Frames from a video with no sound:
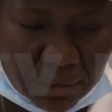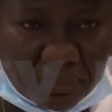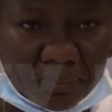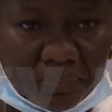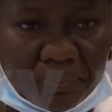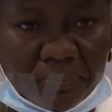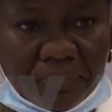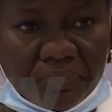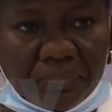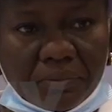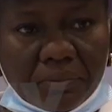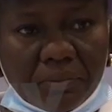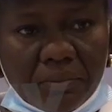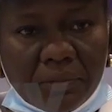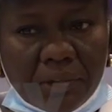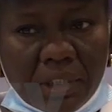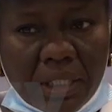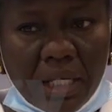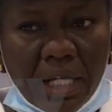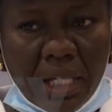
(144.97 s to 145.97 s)

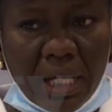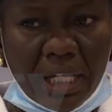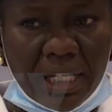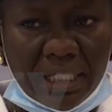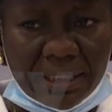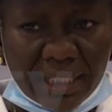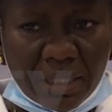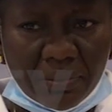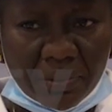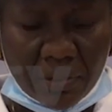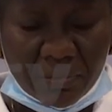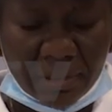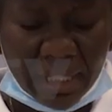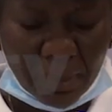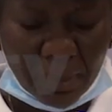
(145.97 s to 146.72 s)
In terms of the